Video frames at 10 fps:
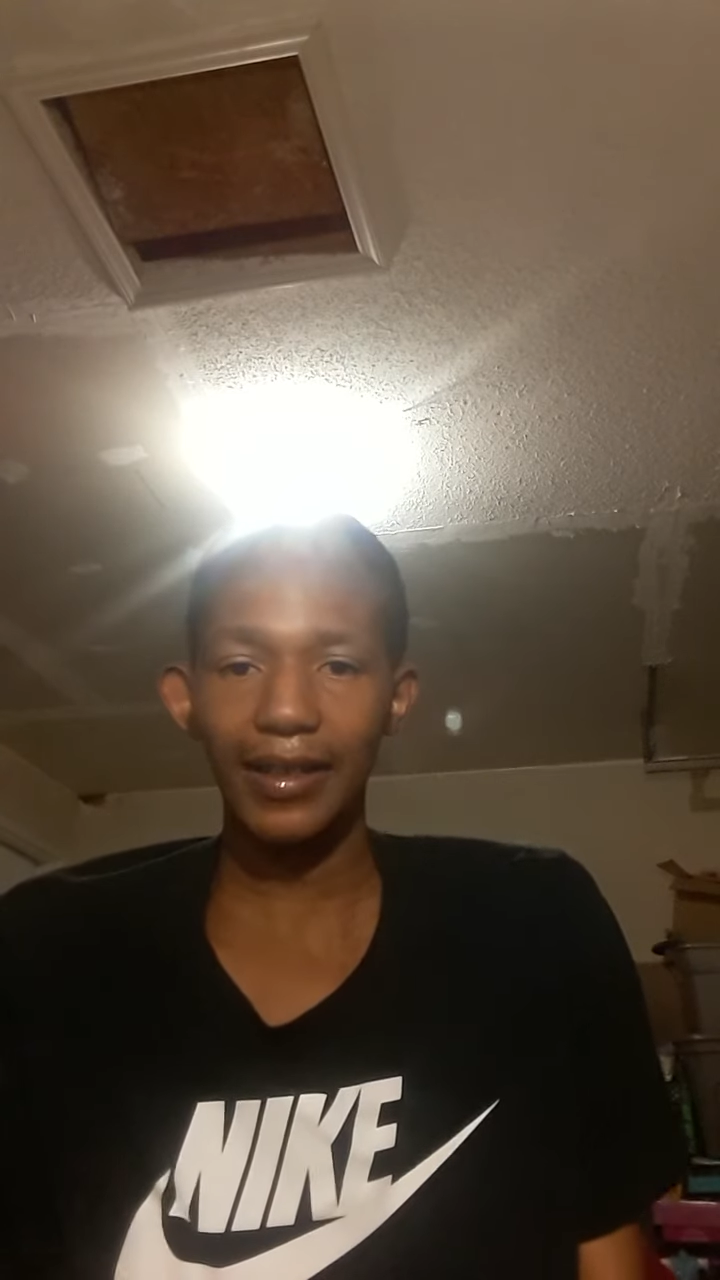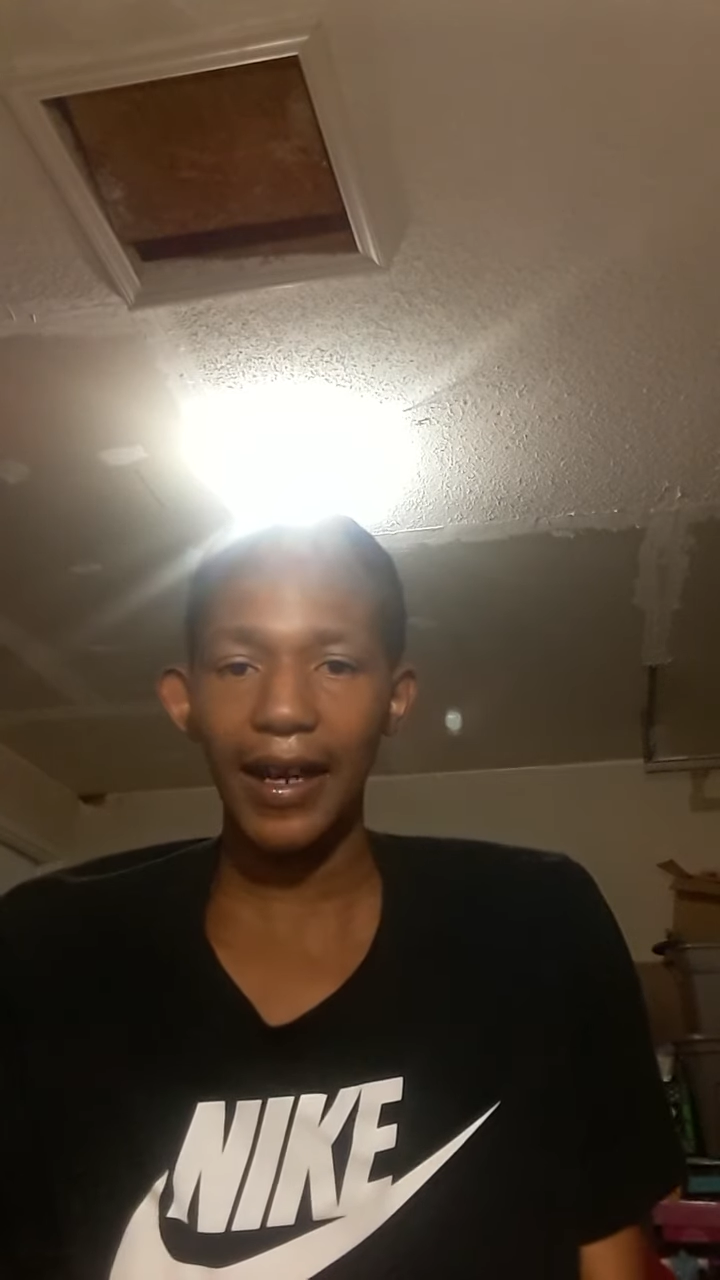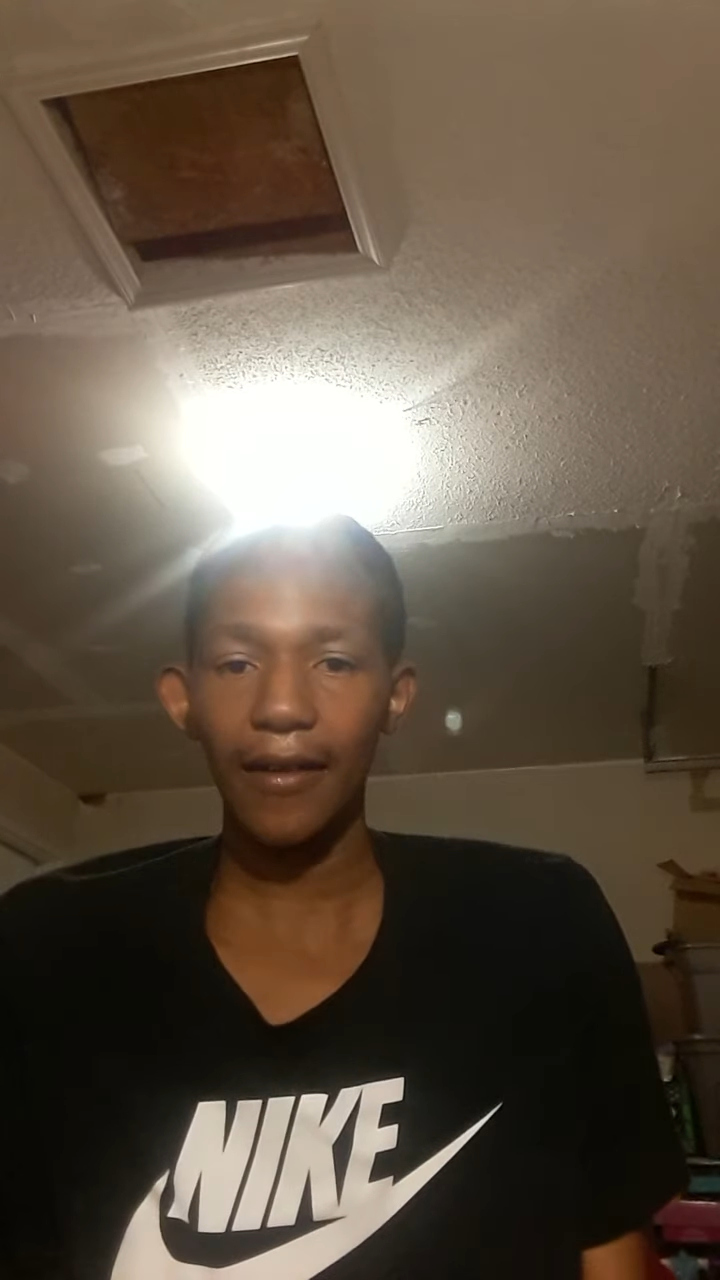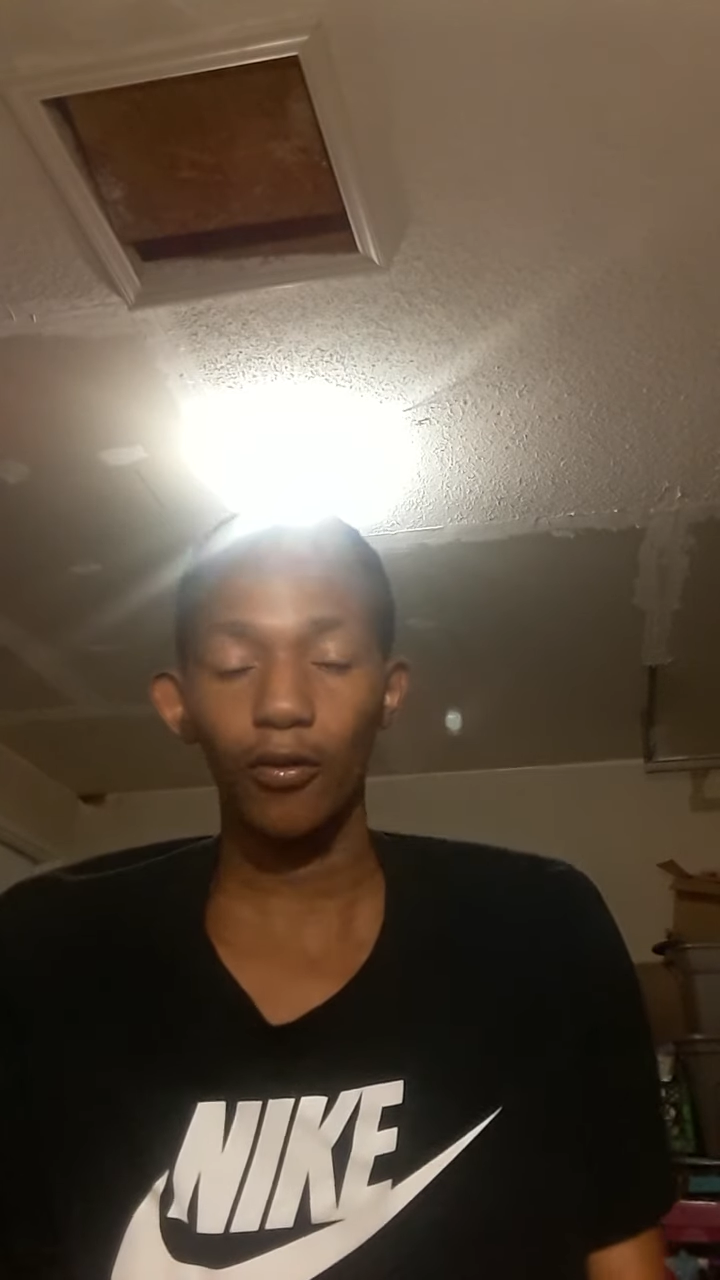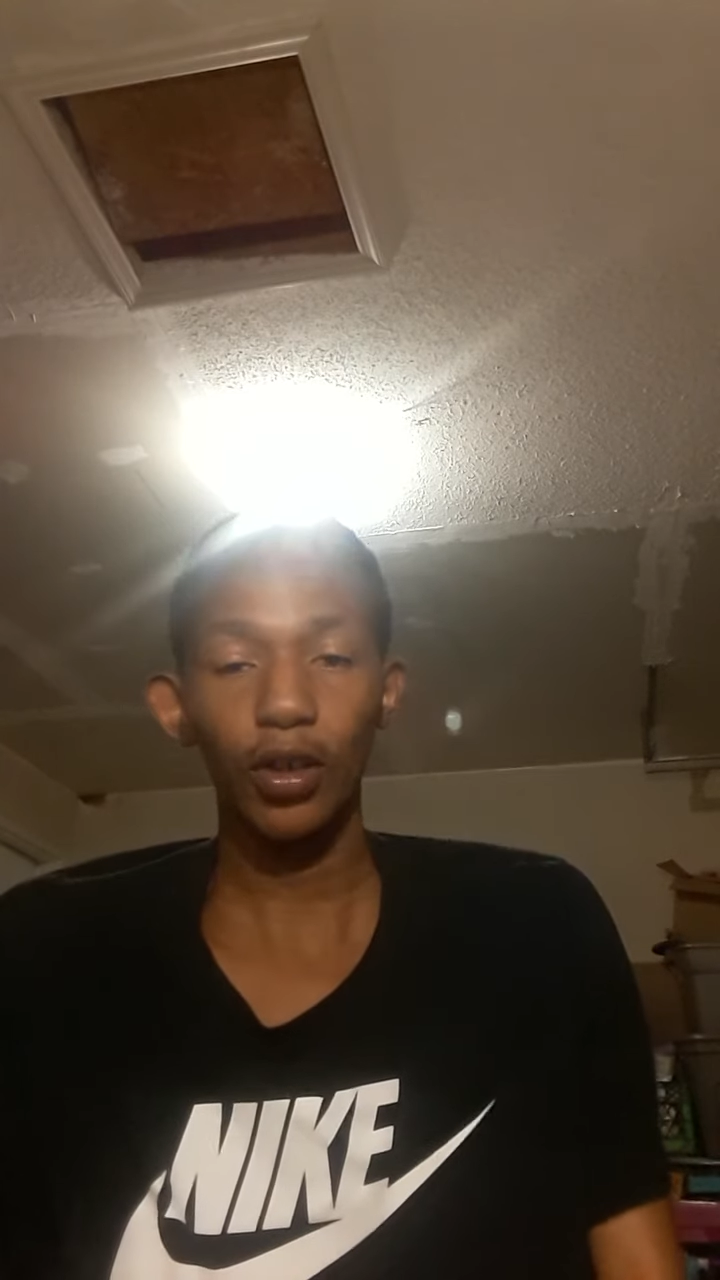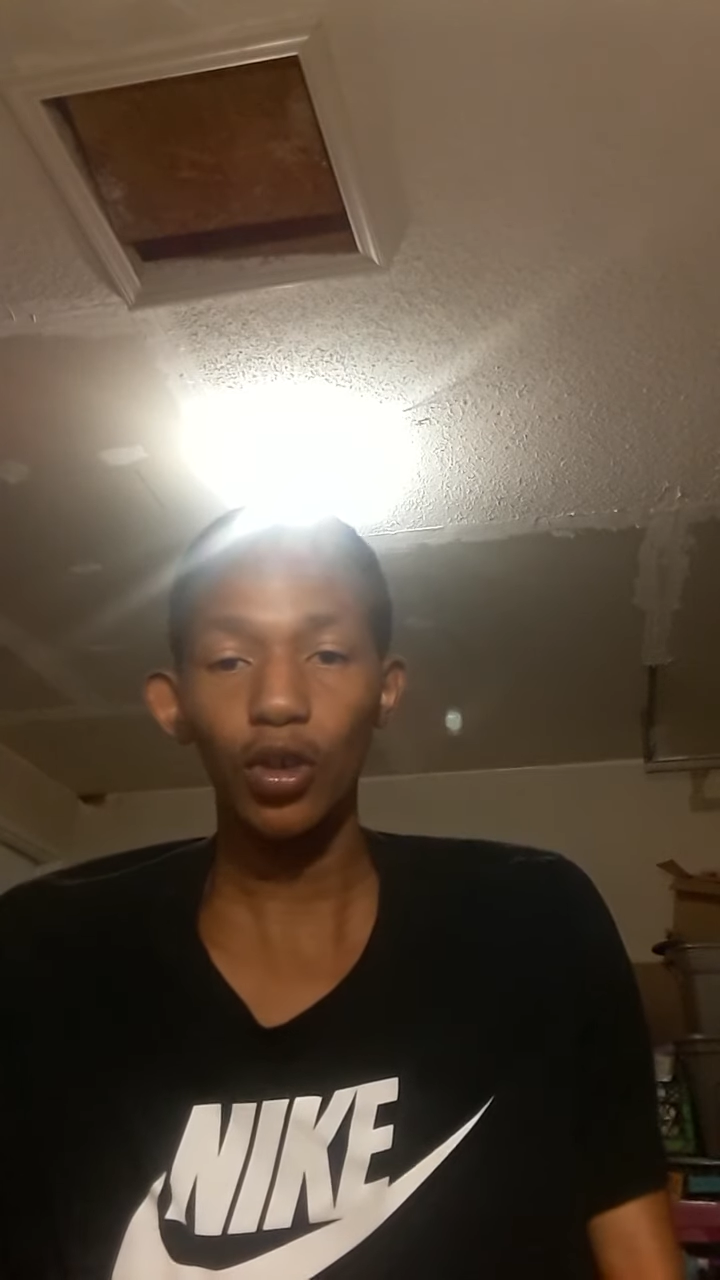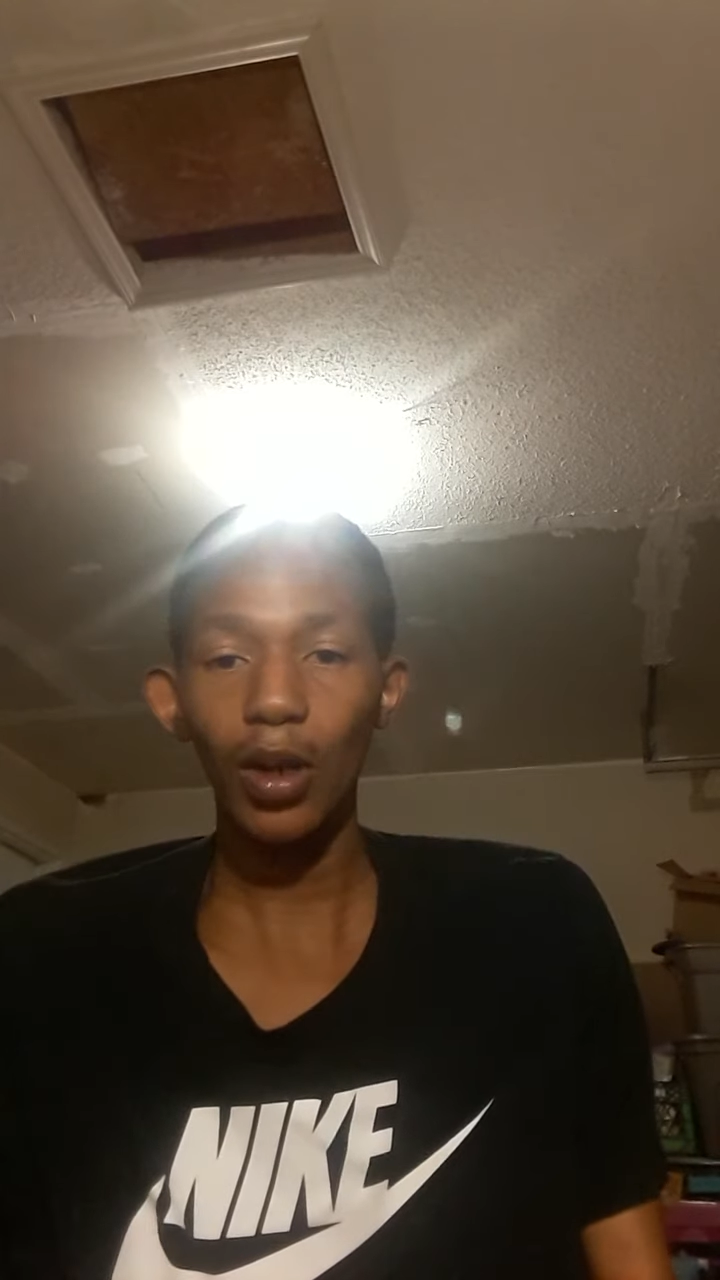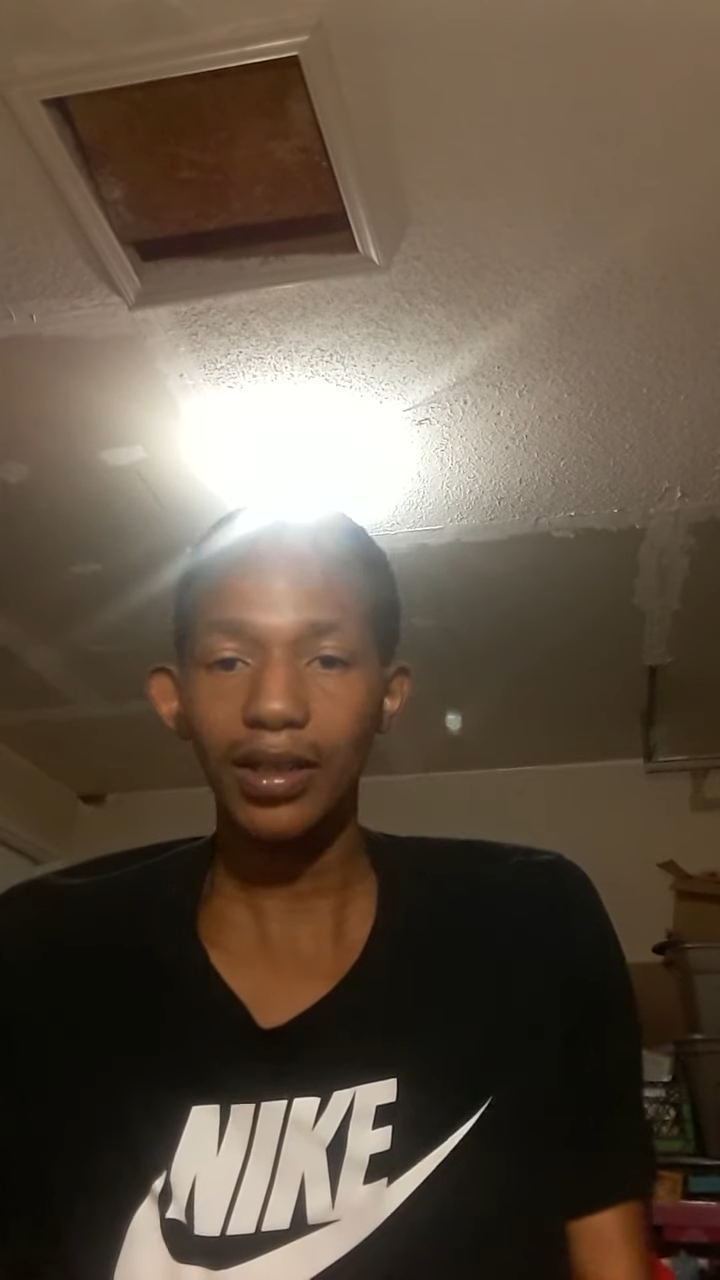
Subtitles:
that when you